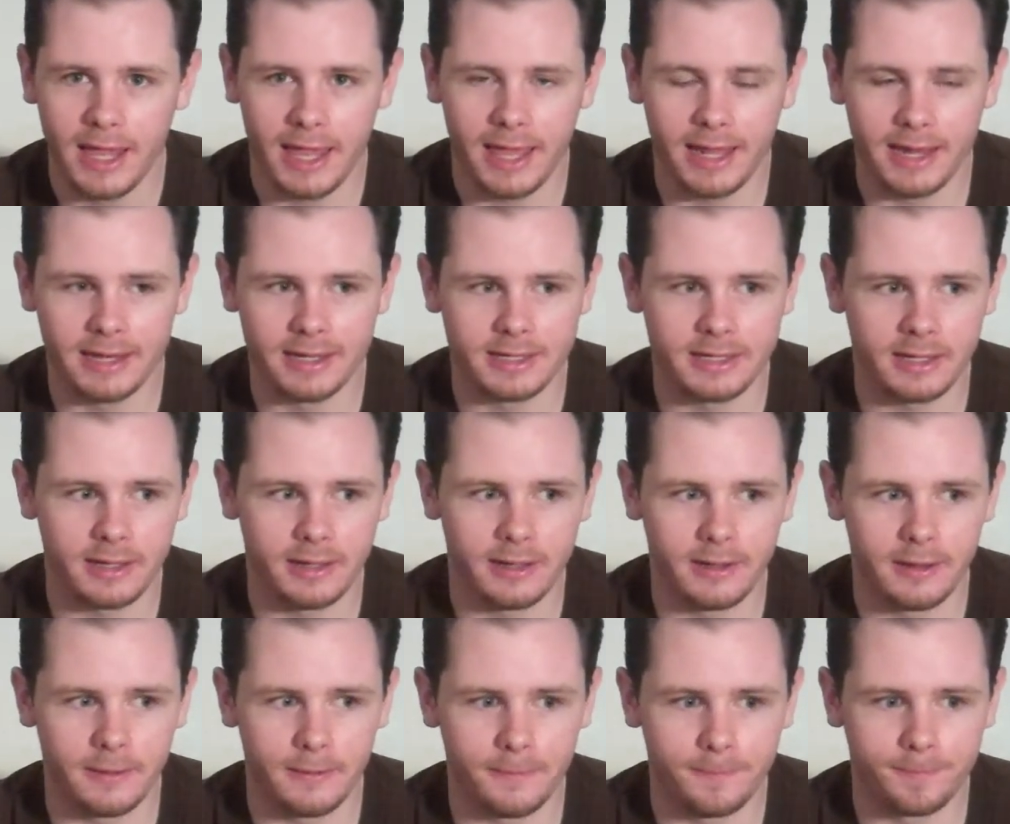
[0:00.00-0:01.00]
And
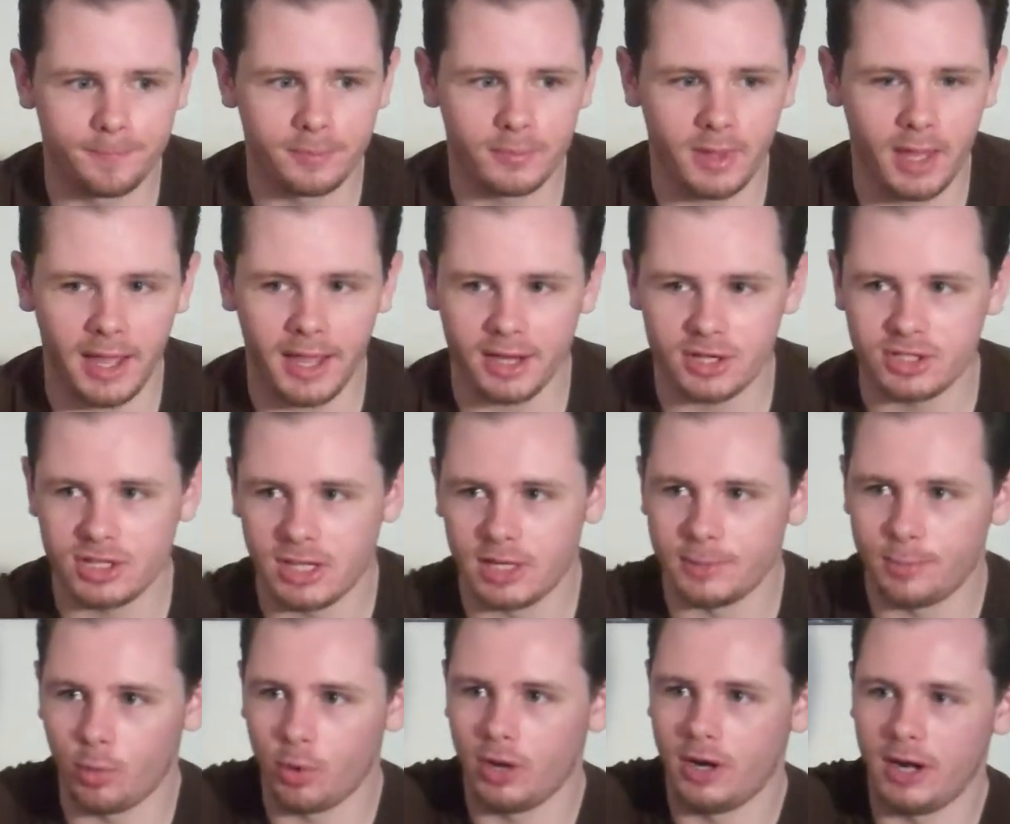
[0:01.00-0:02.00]
I actually
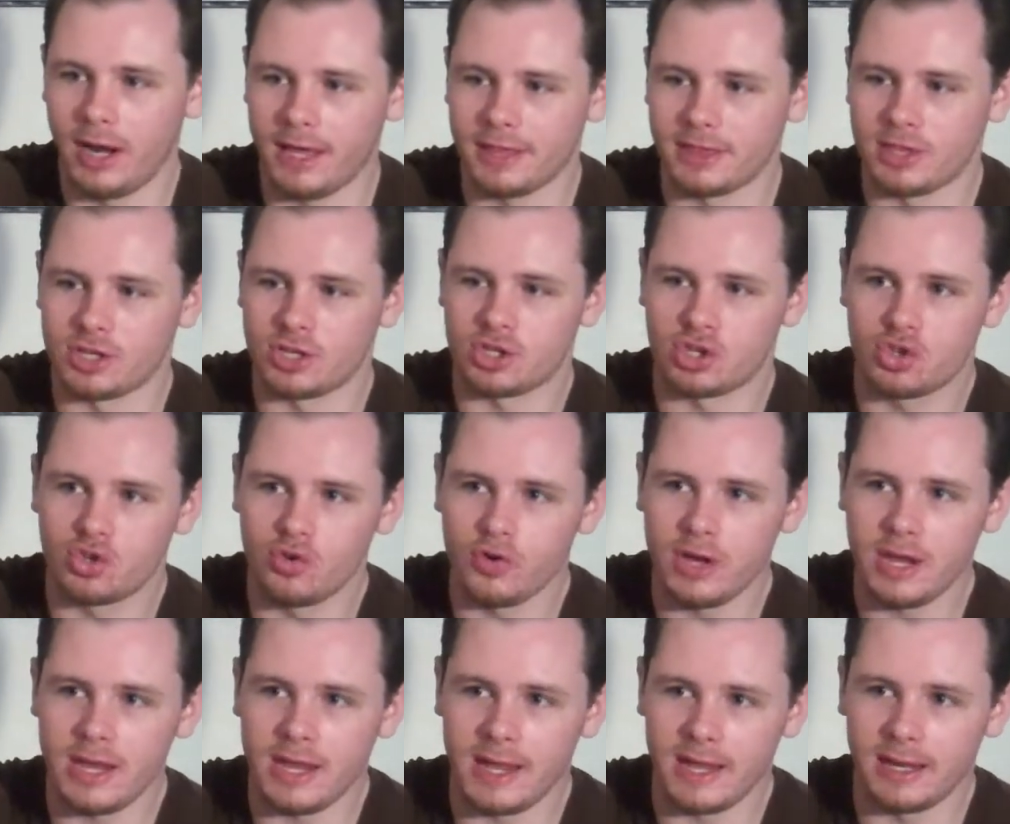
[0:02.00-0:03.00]
had to point it at the
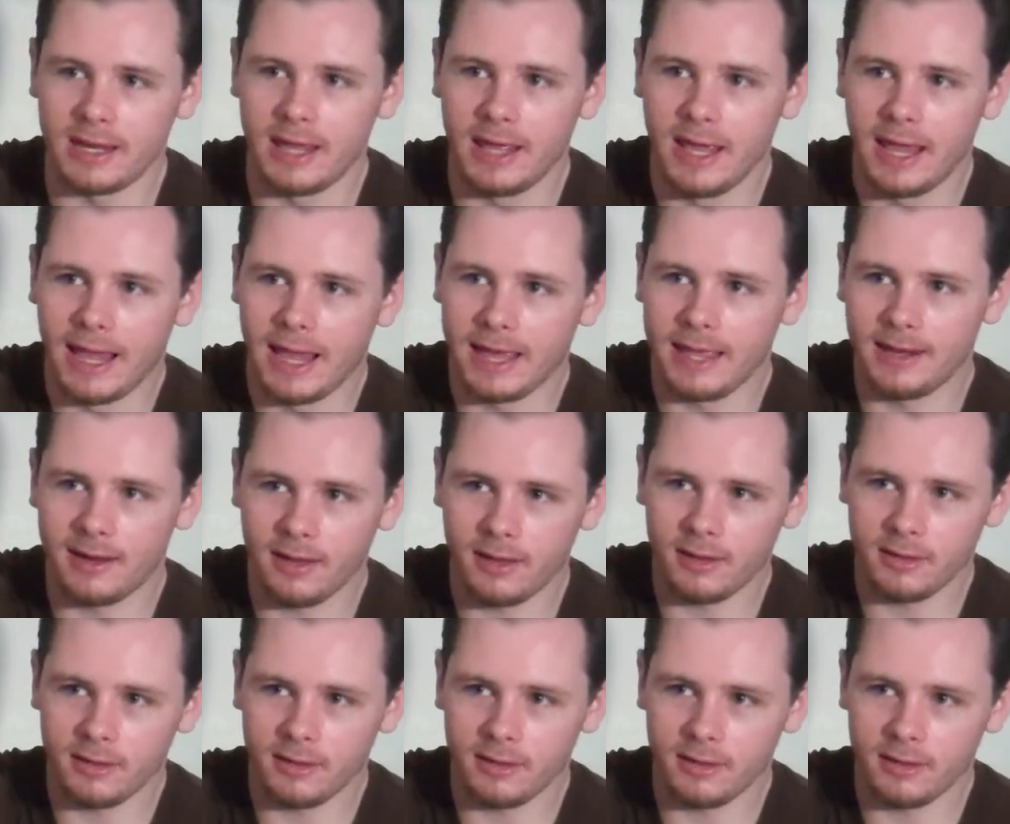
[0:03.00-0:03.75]
screen, and